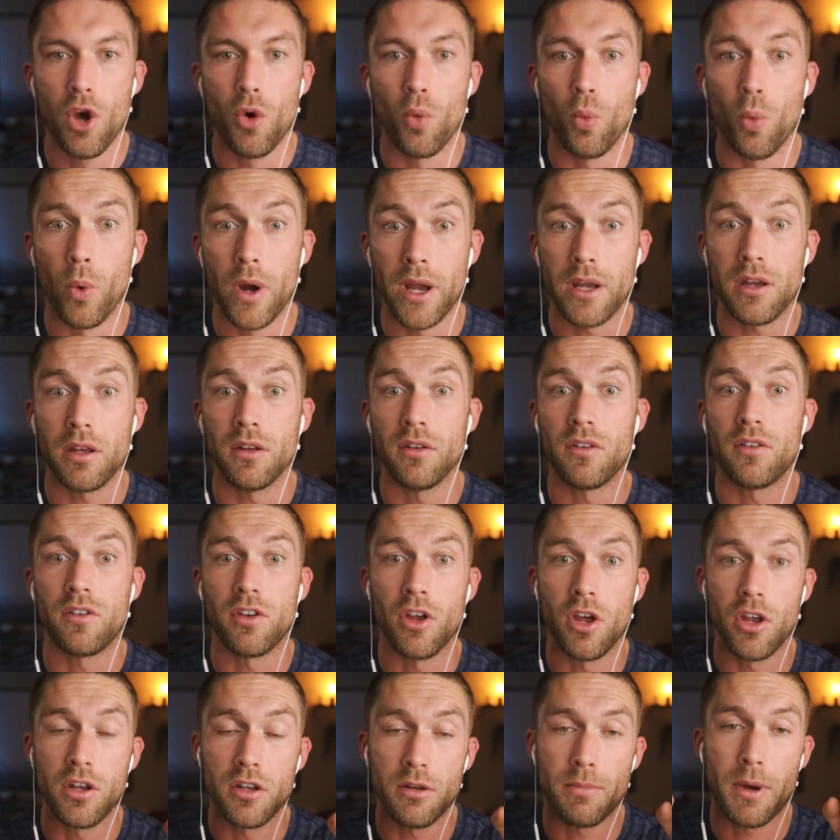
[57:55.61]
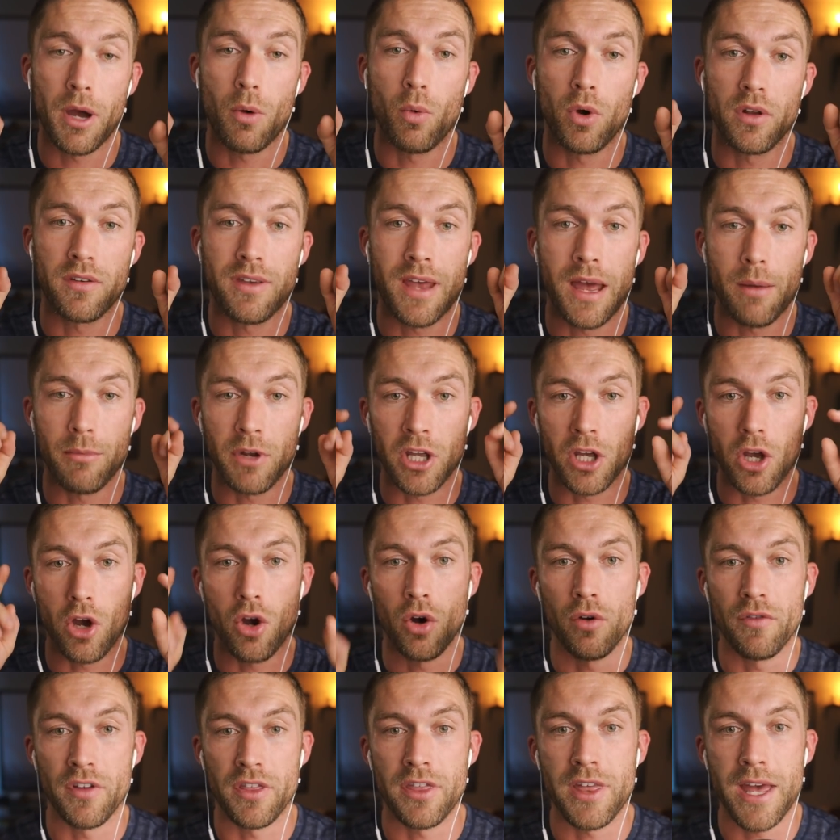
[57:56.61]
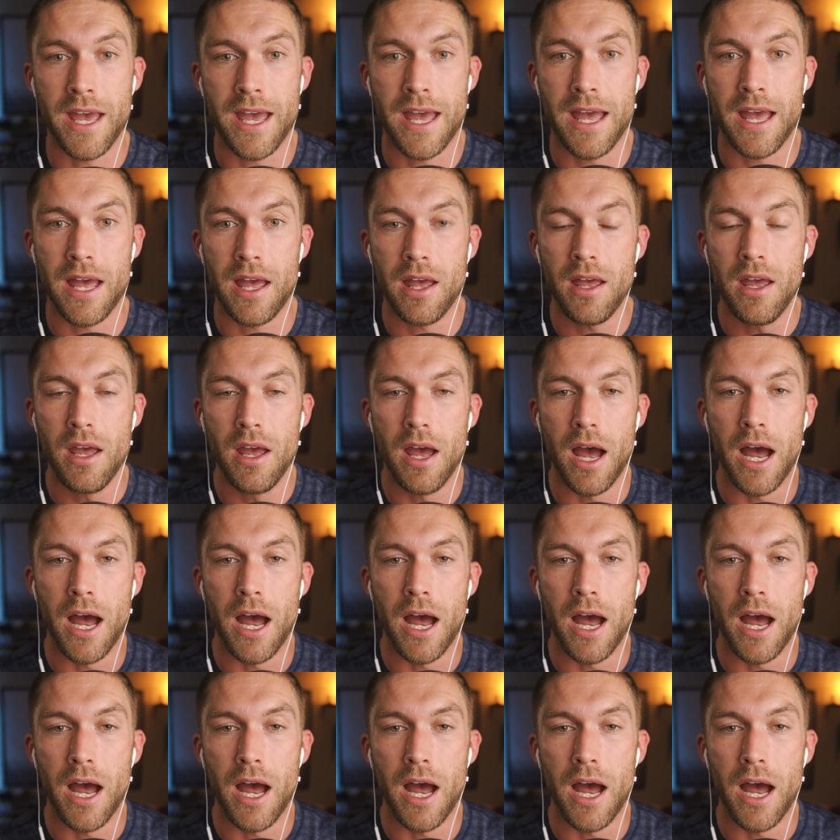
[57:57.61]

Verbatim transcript: We're concerned about what's happening over there.